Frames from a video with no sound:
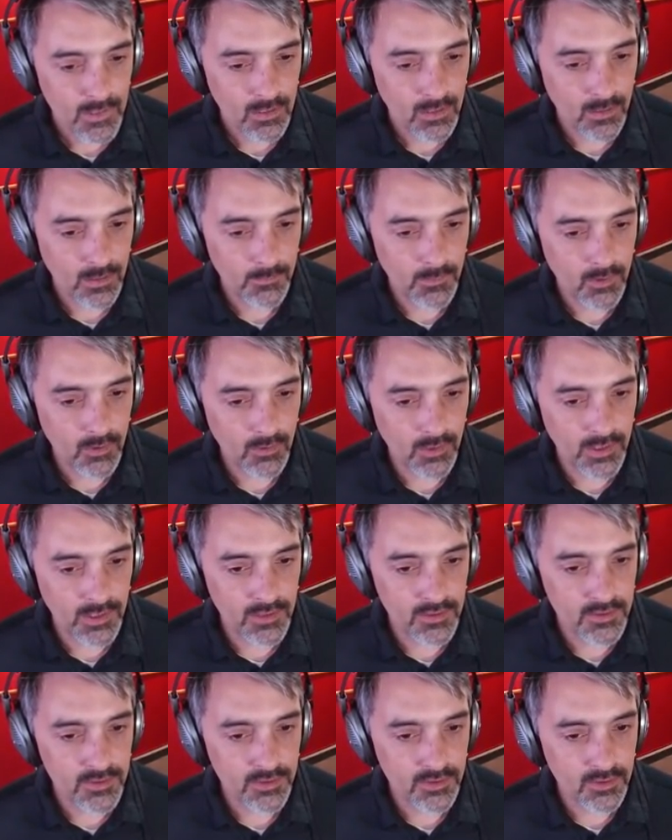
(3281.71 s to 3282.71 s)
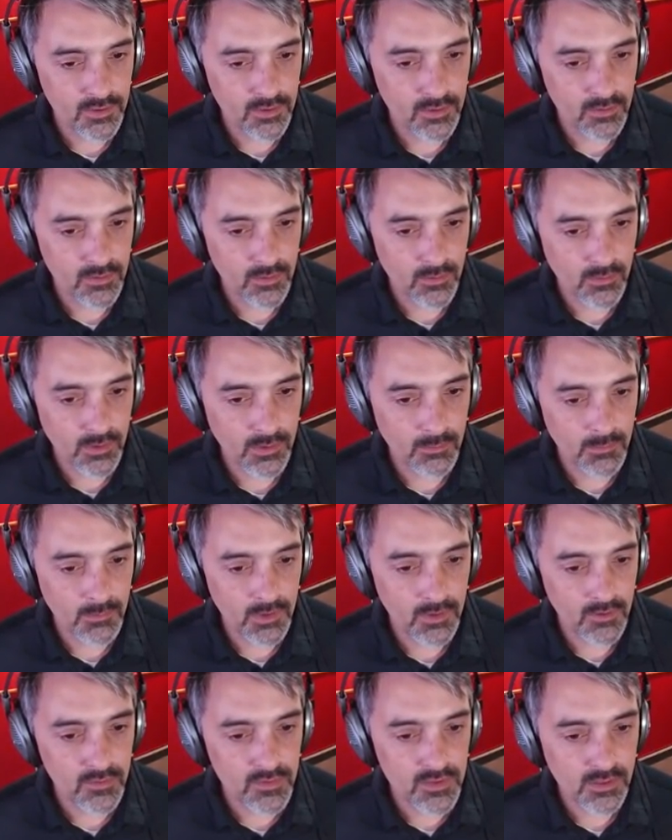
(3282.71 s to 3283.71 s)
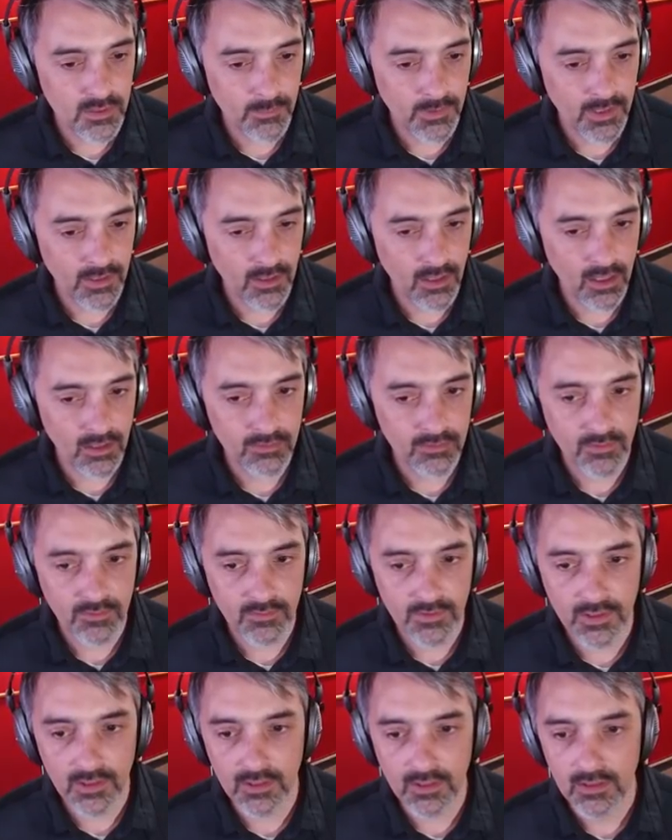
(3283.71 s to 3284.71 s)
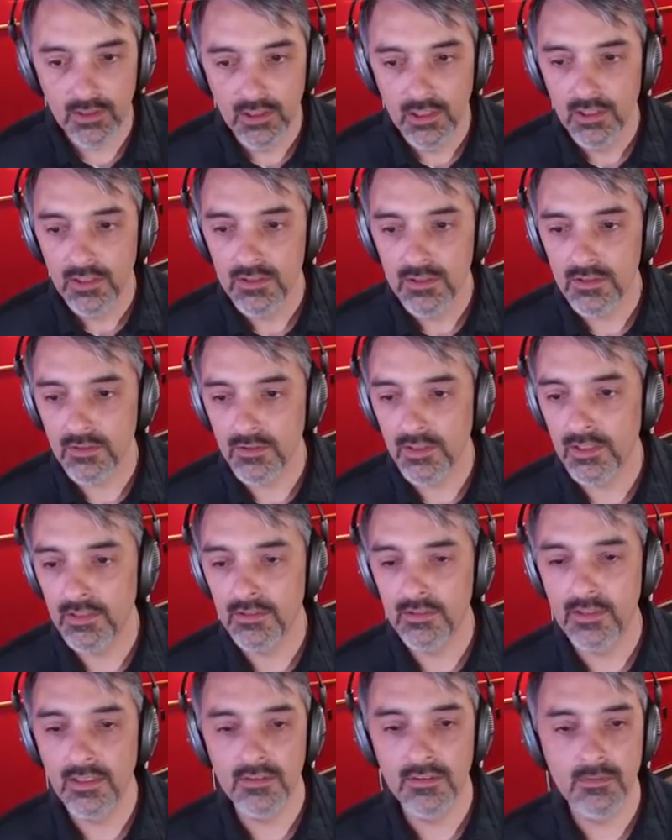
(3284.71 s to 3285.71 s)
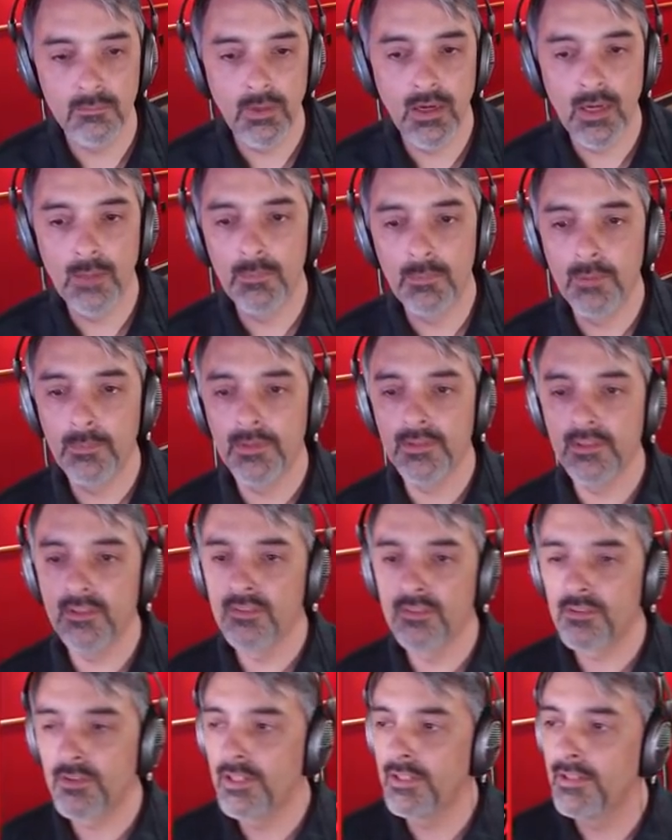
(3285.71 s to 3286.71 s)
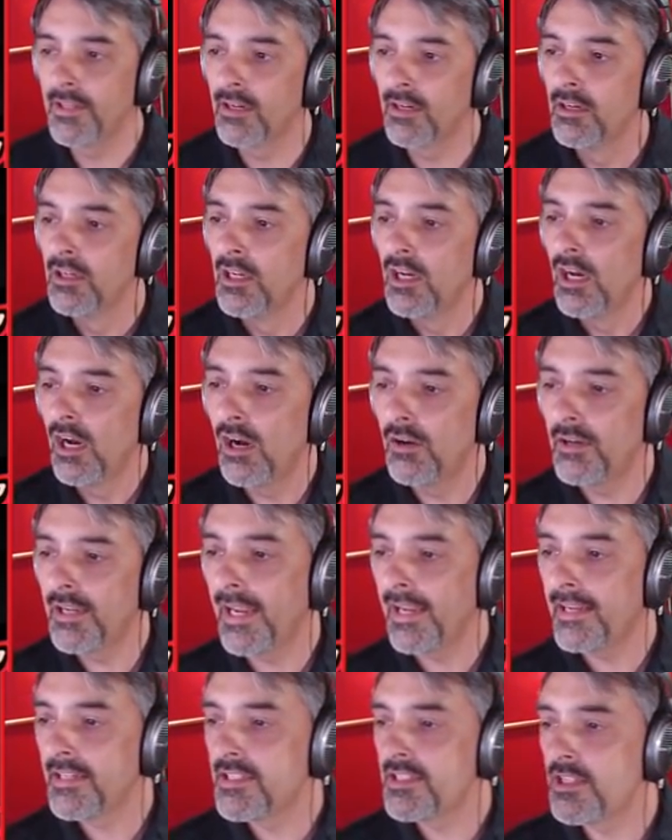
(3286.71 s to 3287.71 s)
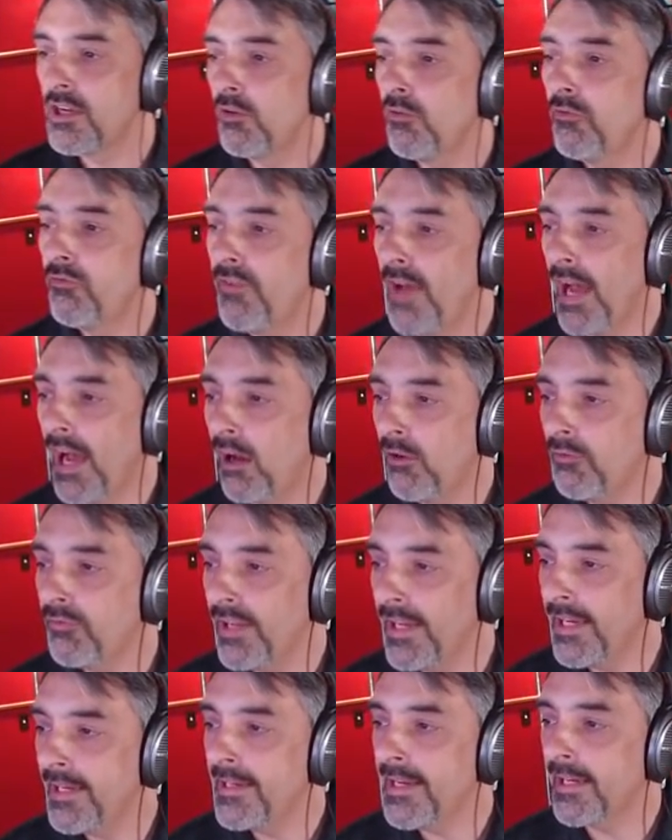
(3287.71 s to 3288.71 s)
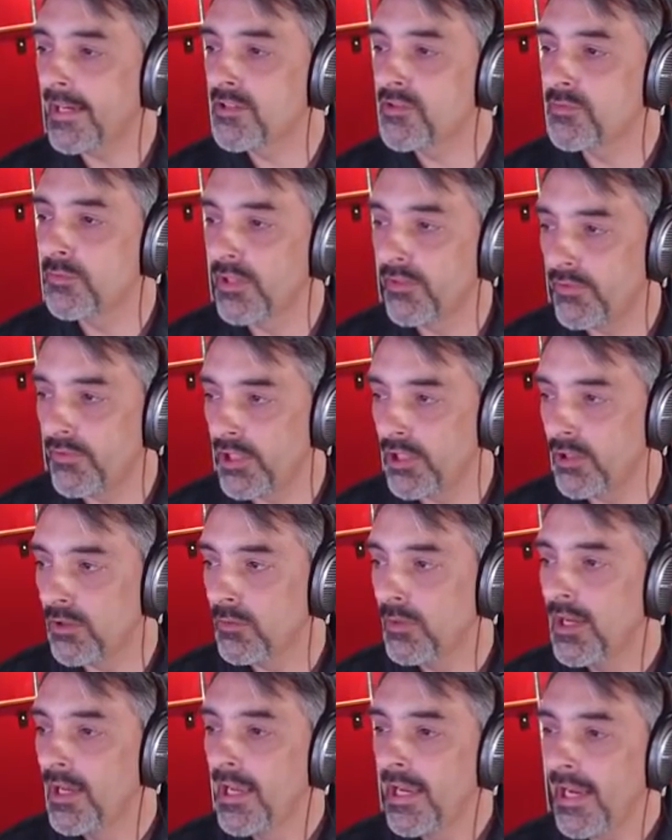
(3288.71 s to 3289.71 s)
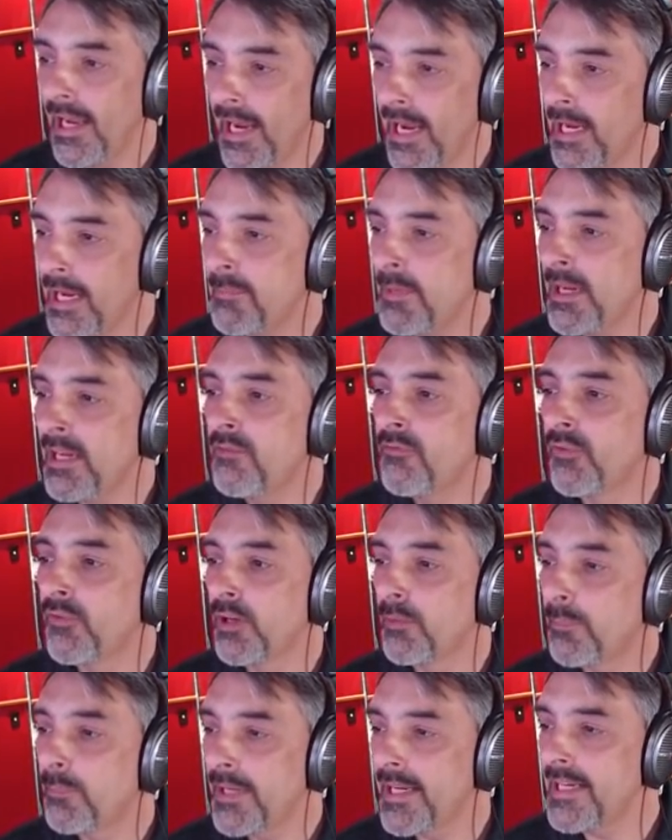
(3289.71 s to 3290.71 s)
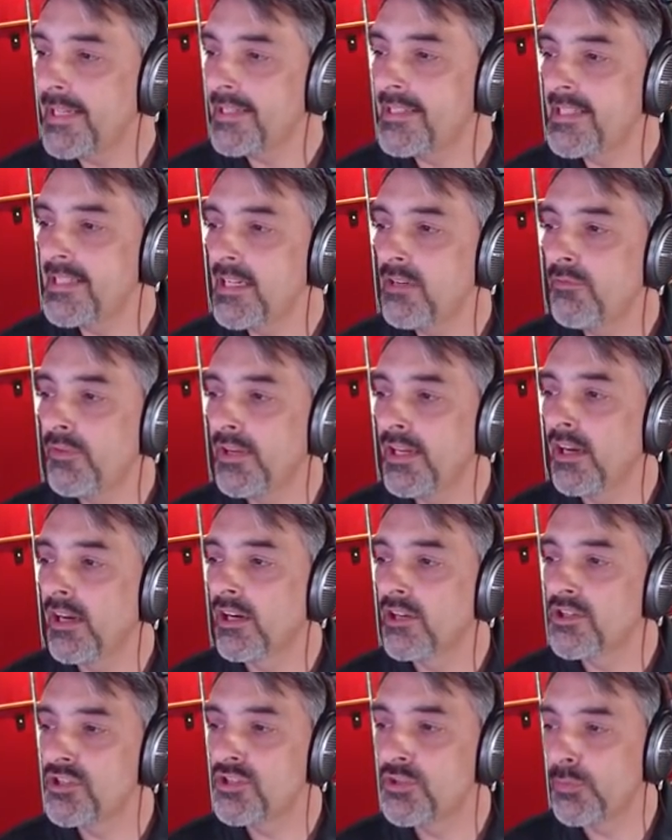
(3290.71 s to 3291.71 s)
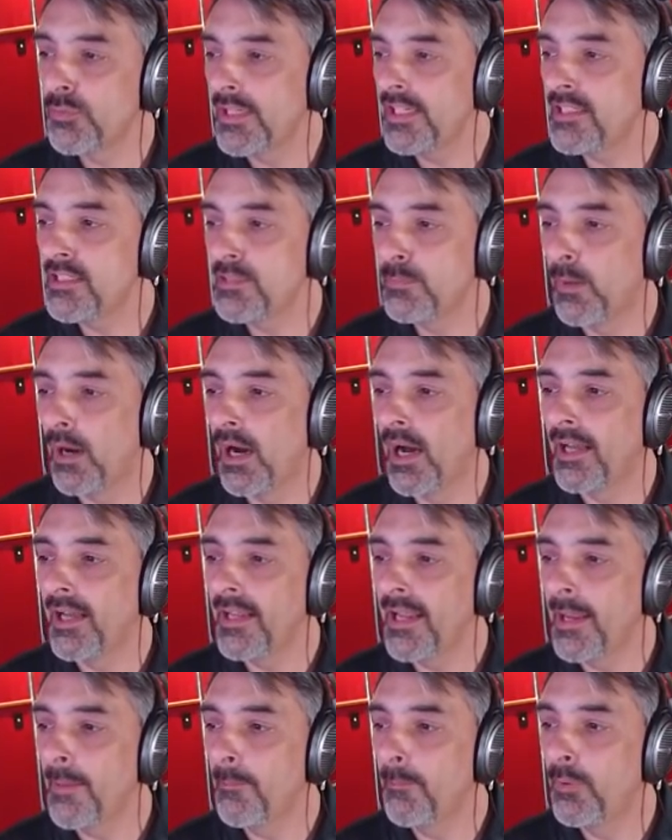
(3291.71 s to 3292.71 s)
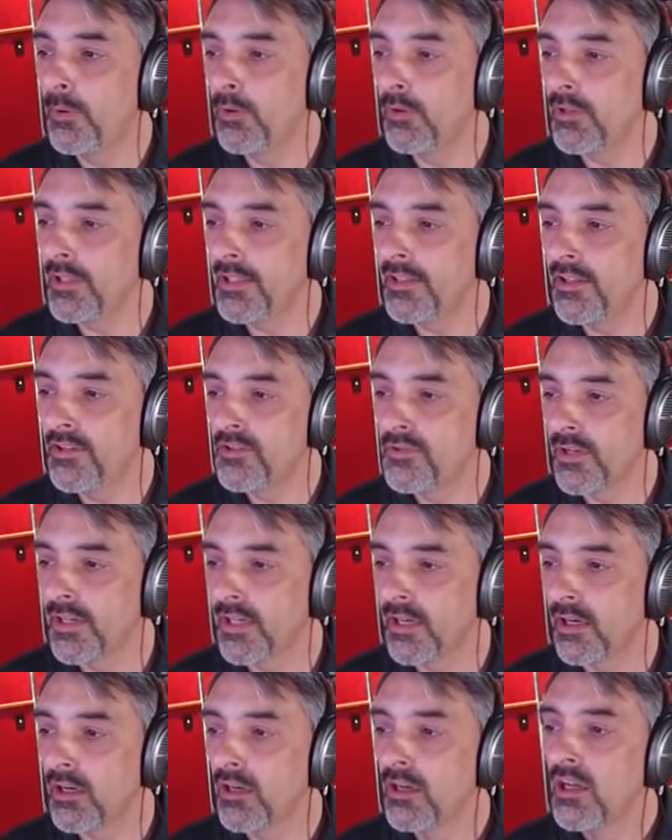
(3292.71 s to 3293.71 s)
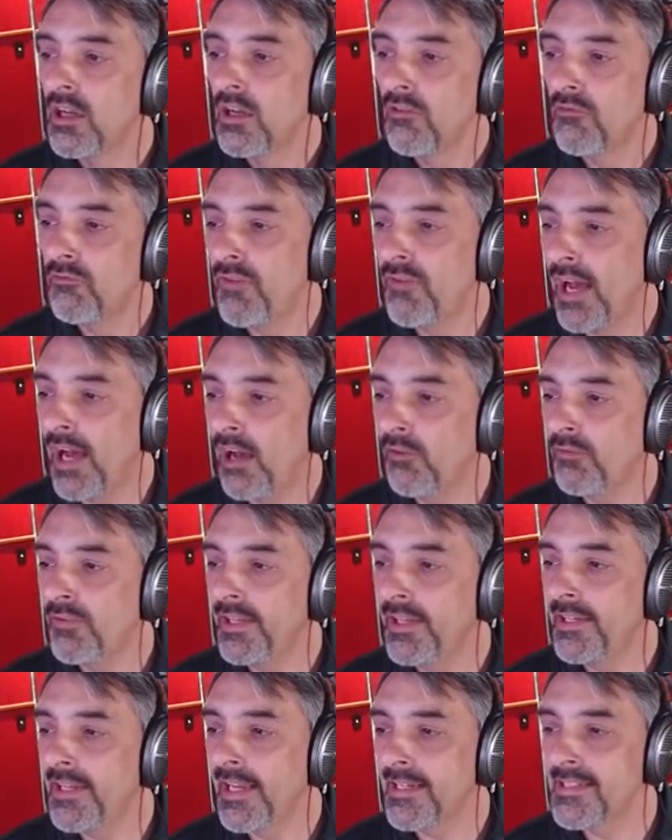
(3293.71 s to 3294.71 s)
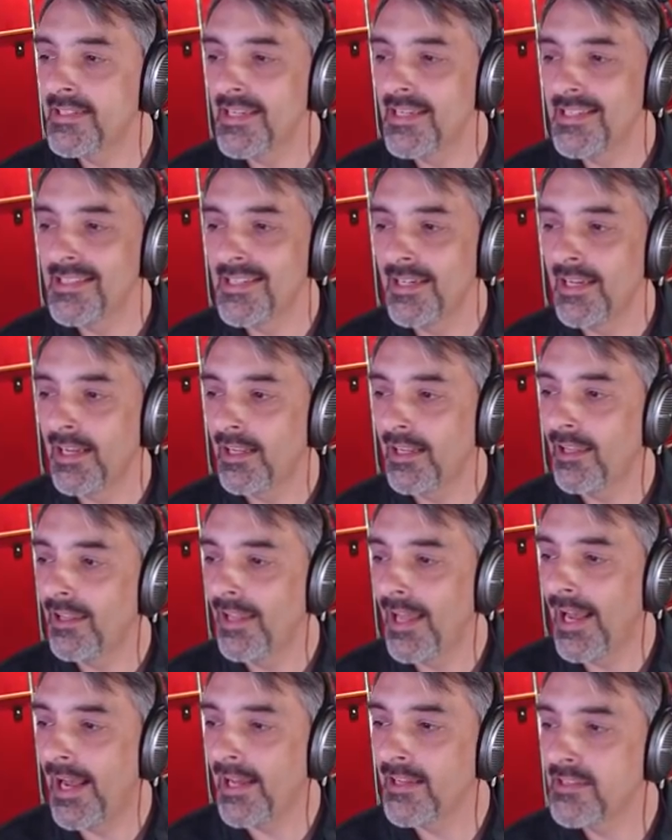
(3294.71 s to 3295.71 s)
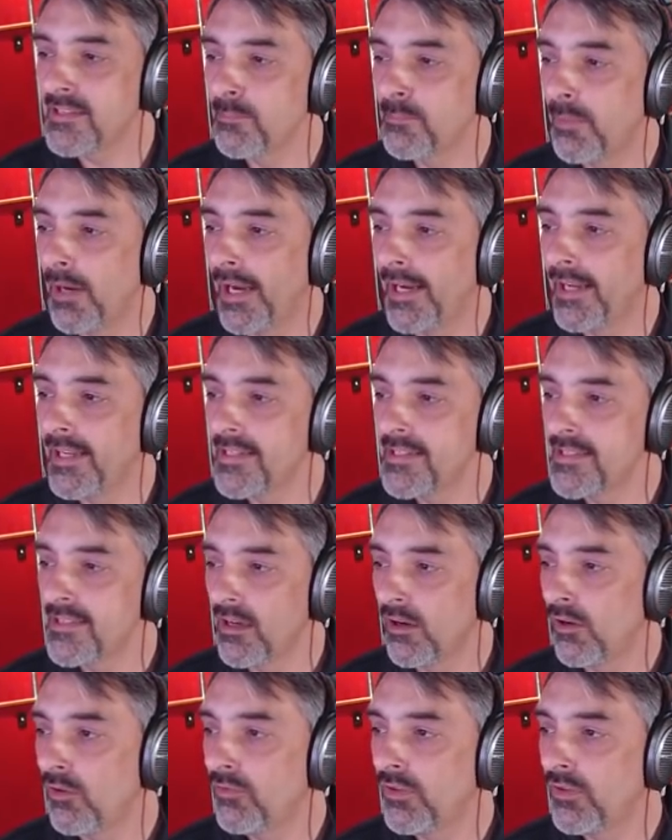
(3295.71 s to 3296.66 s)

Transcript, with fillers: I'm going to remove something off of here so that doesn't pop up on the screen there. Okay, so Valve Index review, aiming for P C V R sweet spot and pulling the trigger. Valve Index is in a class by itself.